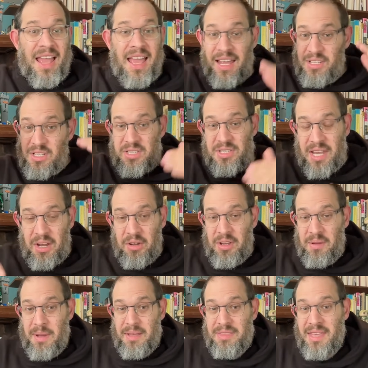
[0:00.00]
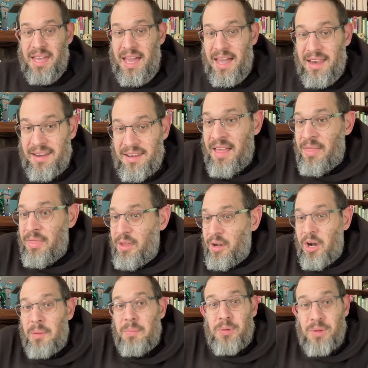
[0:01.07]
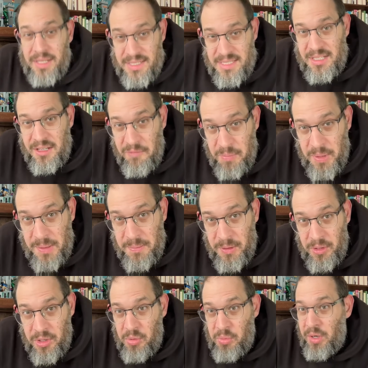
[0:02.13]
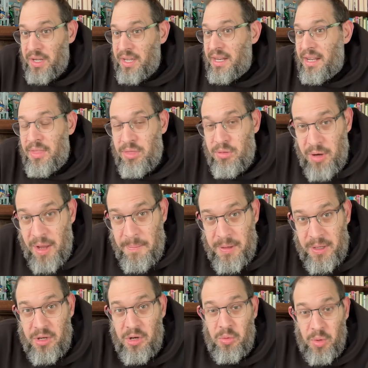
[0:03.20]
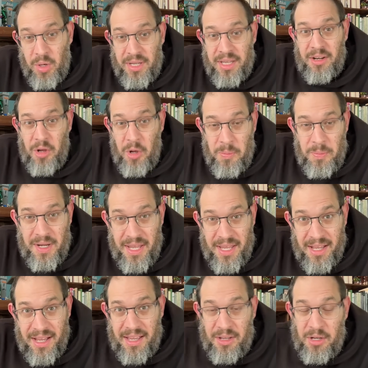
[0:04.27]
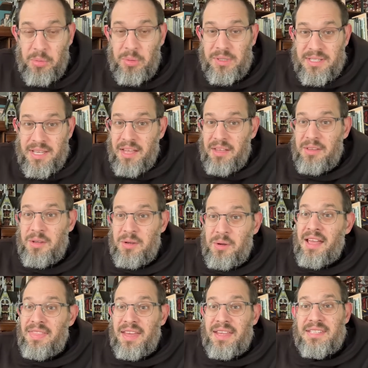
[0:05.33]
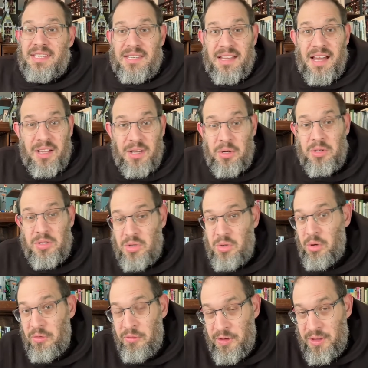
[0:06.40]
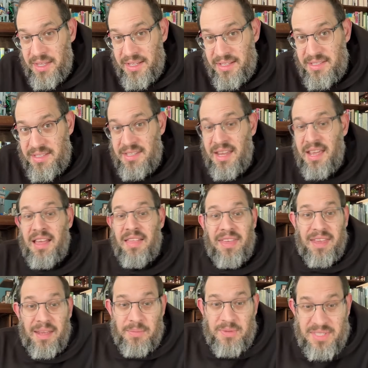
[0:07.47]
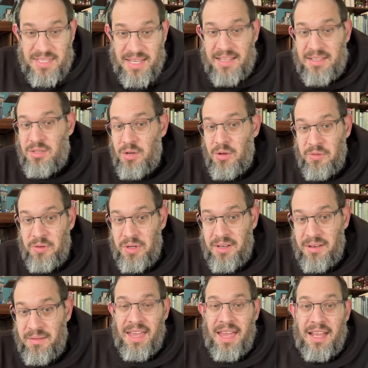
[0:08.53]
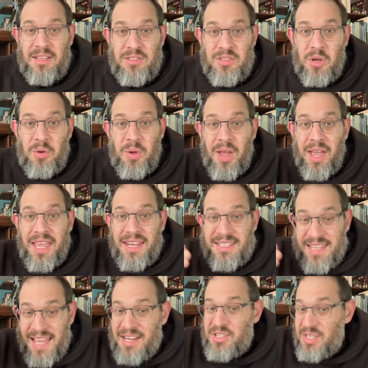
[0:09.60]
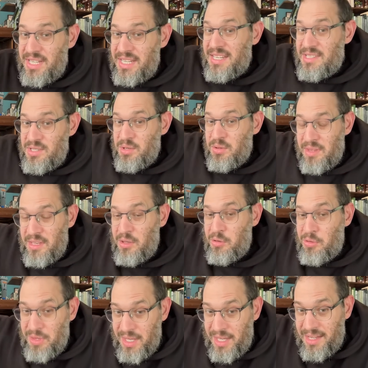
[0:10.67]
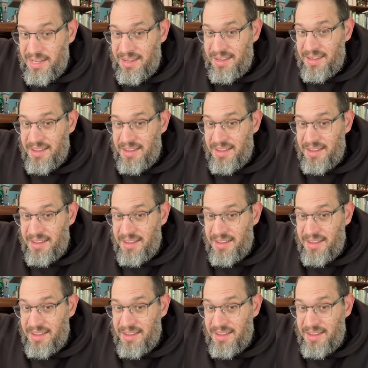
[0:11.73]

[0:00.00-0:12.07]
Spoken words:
and just caring about that. There are plenty of people who work at Anthropic, who work at OpenAI, who will tell you they did not go to school for this. They obsessed over it. And so it is actually easier than you think